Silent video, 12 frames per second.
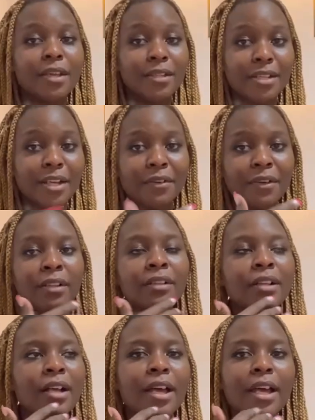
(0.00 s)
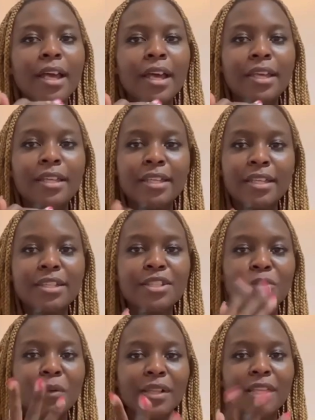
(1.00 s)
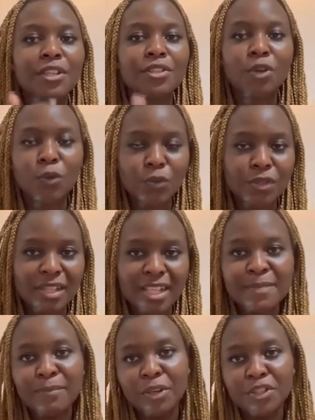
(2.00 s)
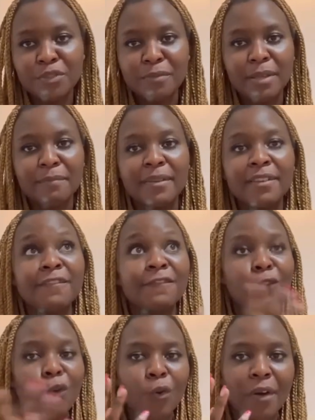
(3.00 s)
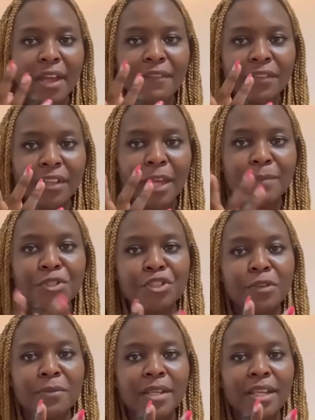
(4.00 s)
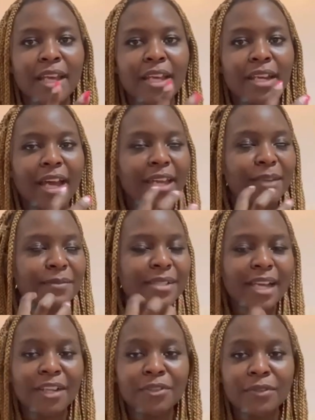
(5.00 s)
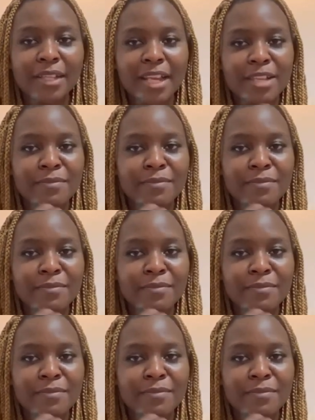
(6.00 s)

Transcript: Daryl, he's the one that told this point to me before I even came to Germany. And I am telling you, it has